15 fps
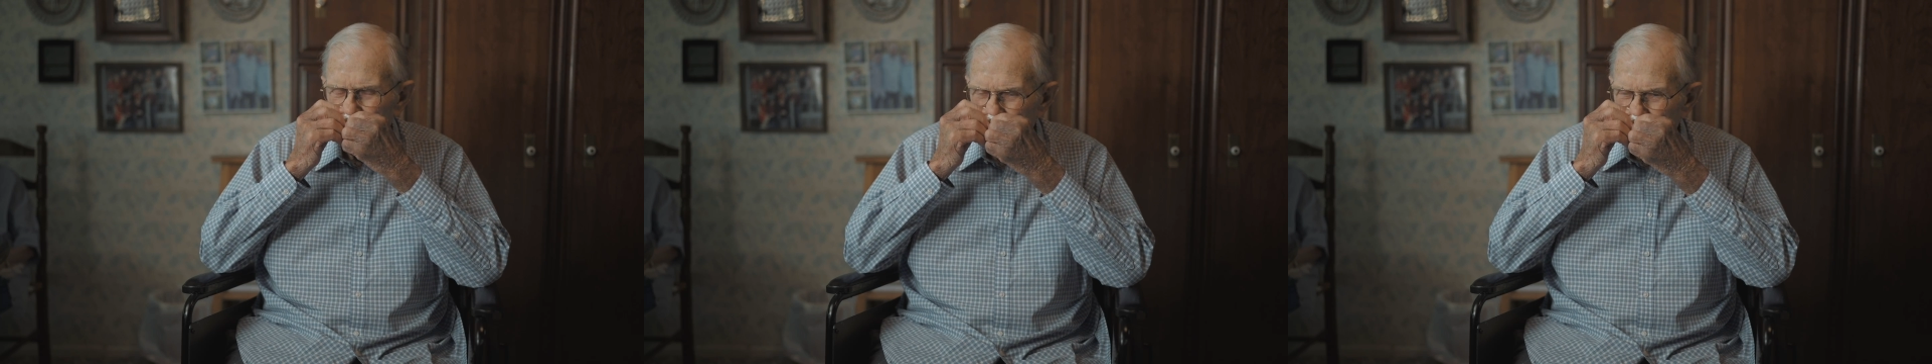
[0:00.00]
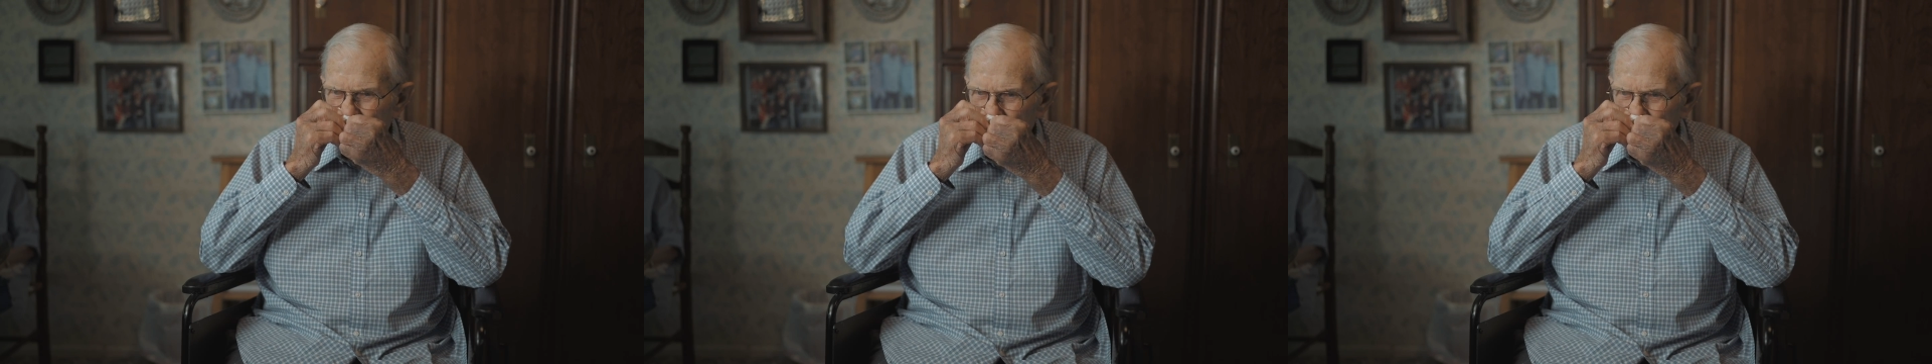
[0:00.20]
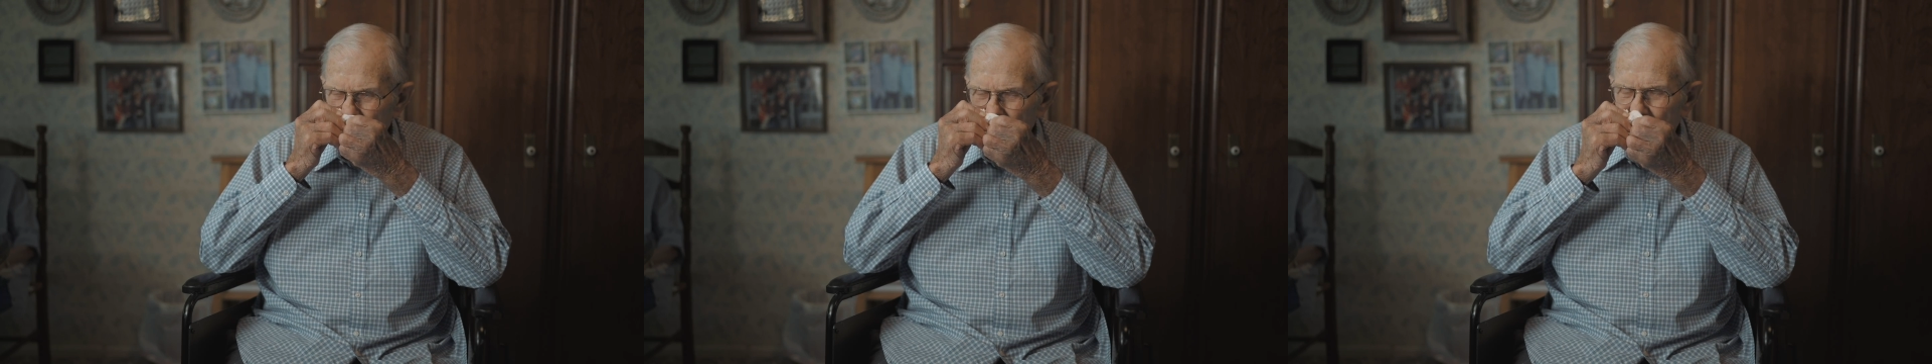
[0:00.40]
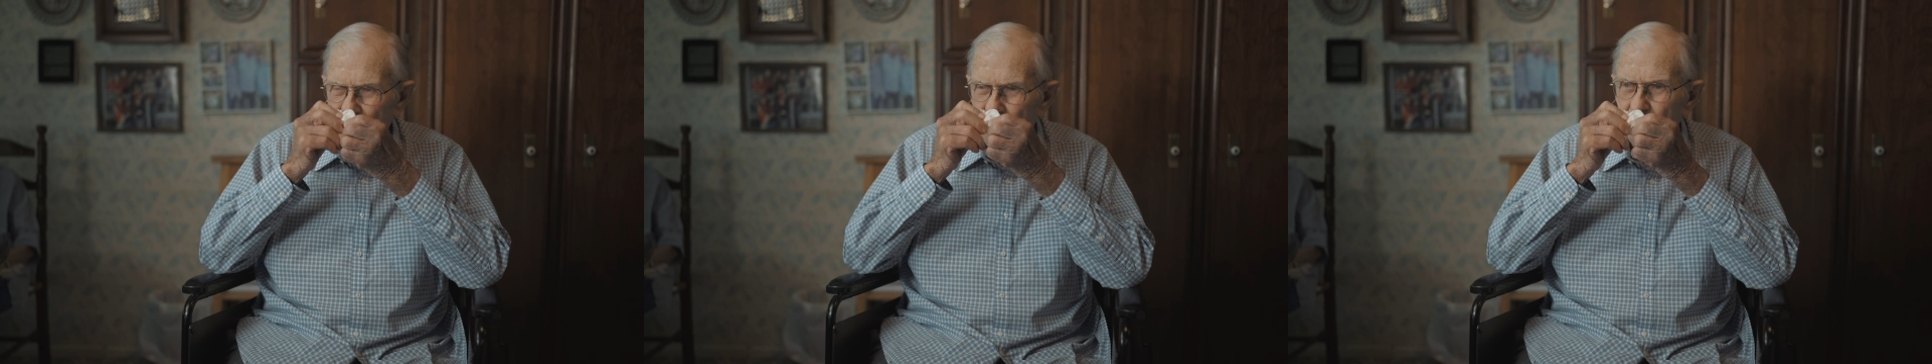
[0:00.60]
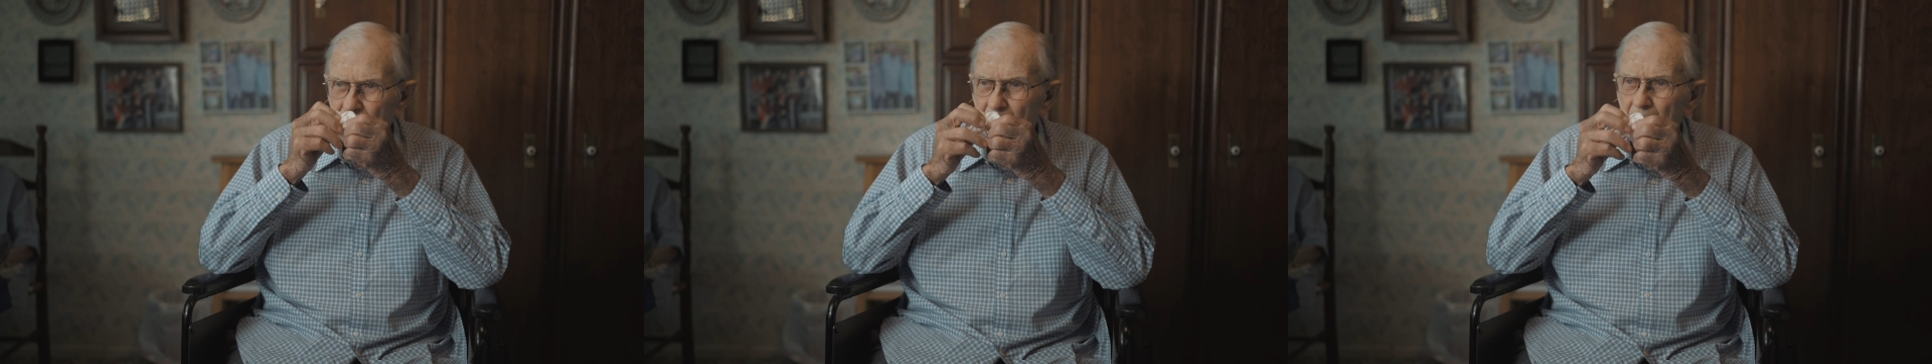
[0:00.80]

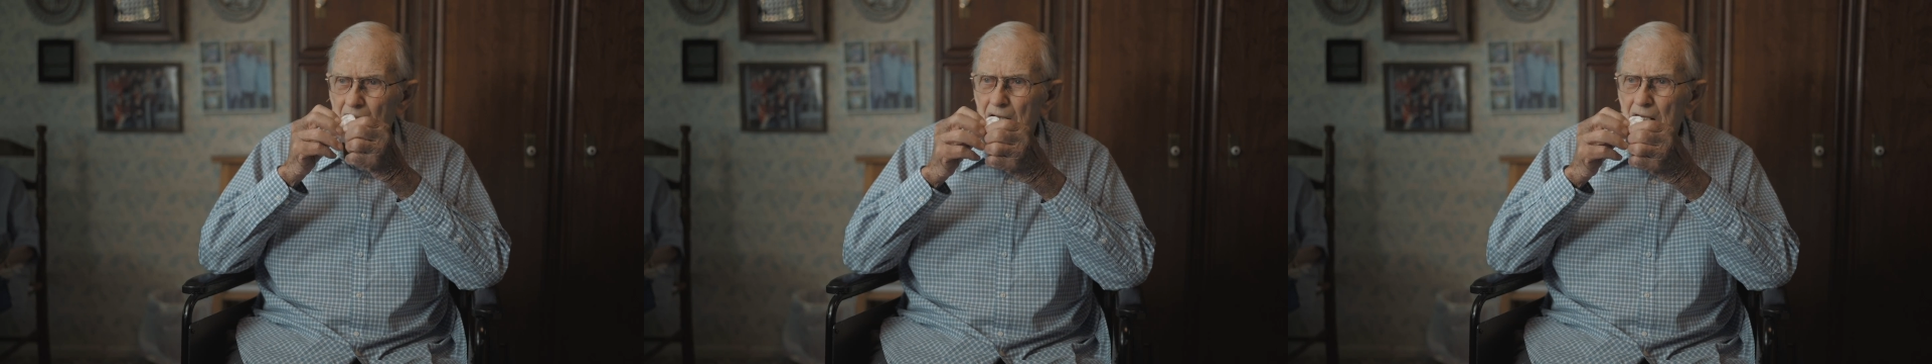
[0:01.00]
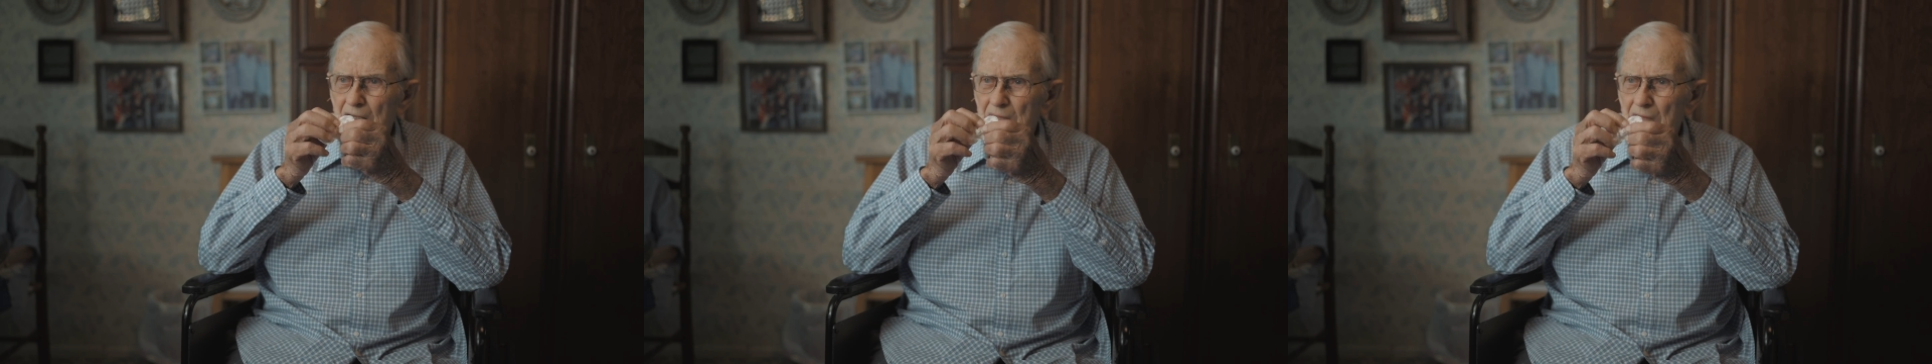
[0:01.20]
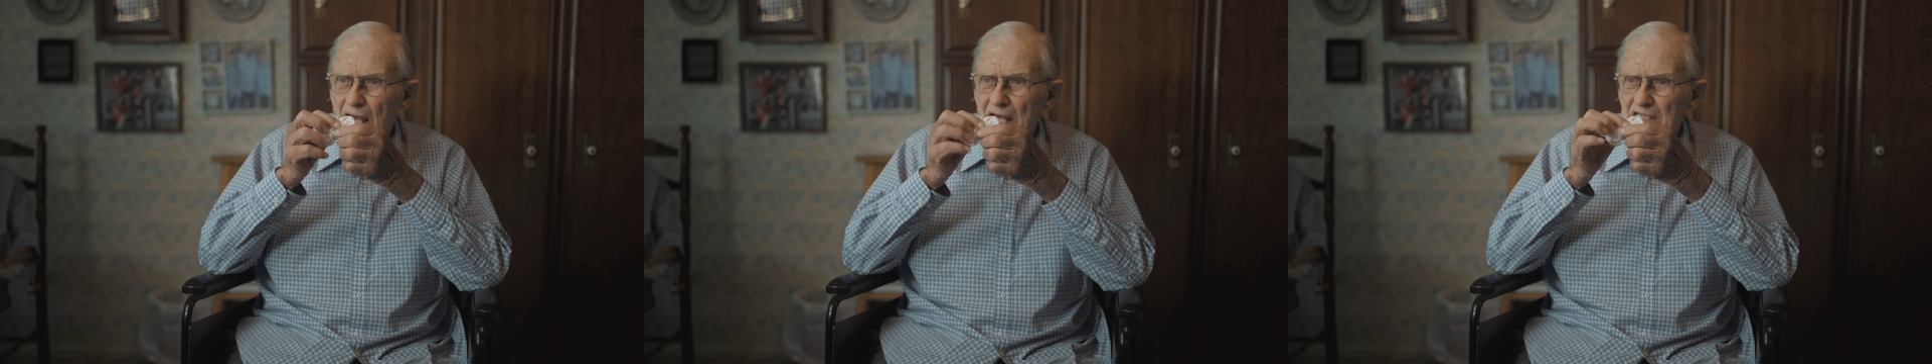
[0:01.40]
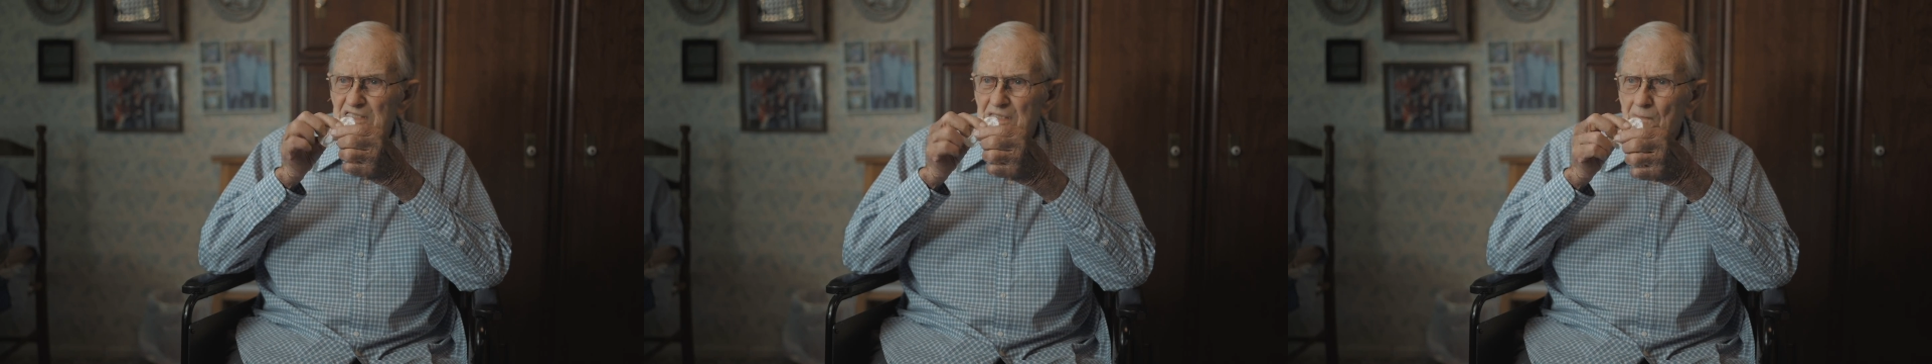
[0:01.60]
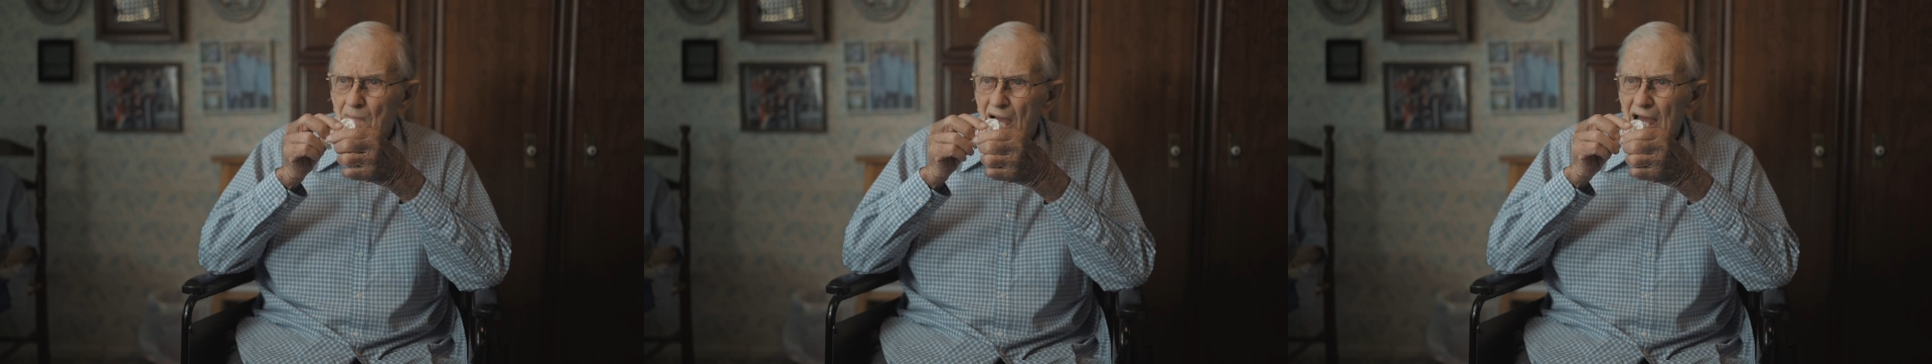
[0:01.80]
on there and
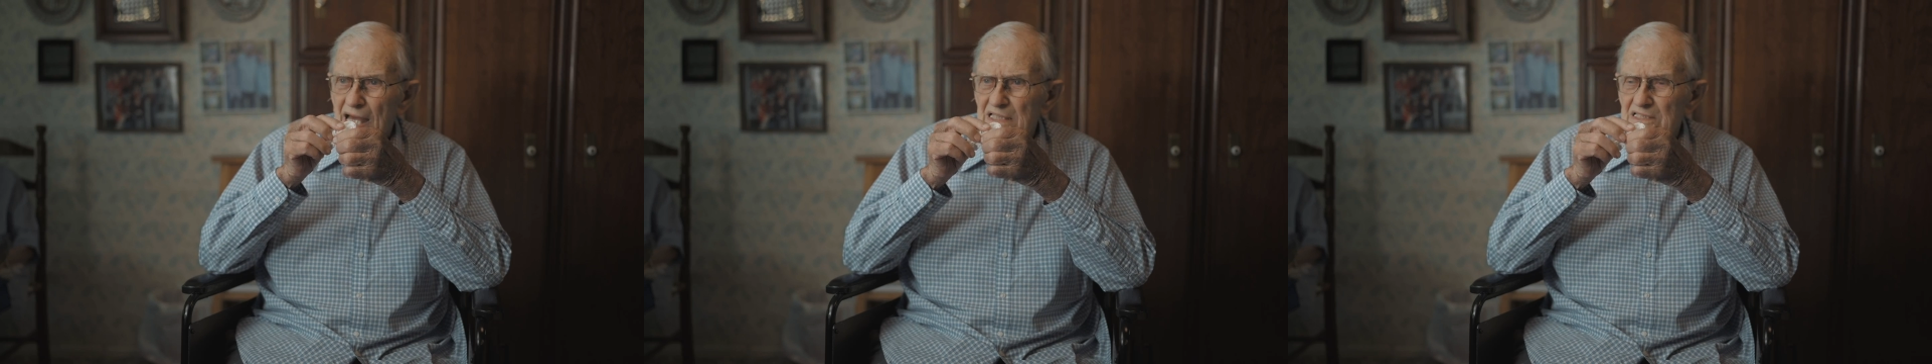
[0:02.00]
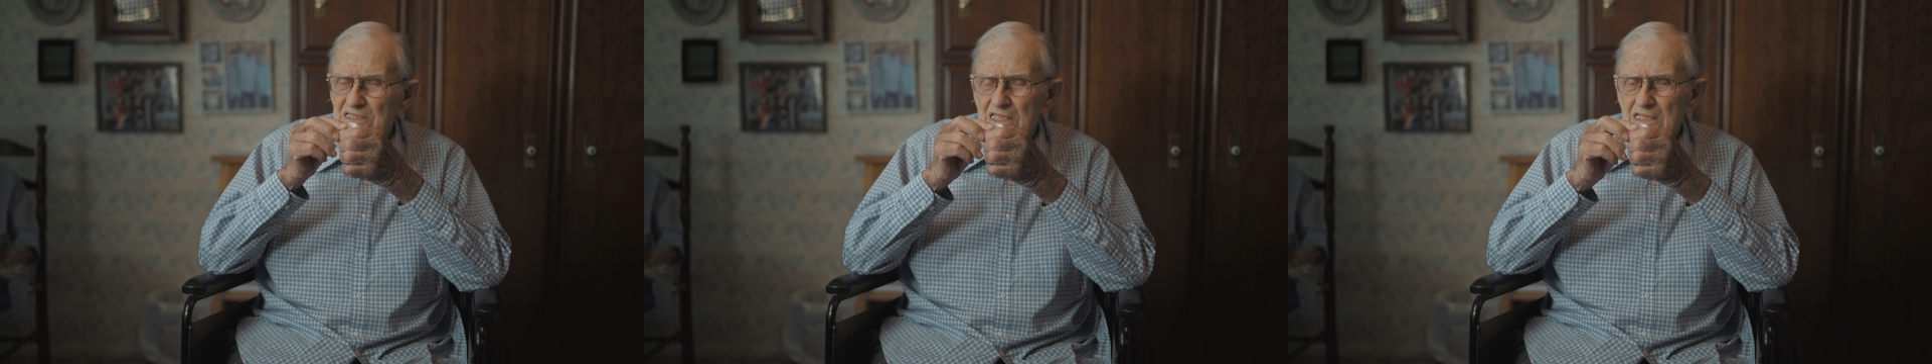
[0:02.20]
some ice.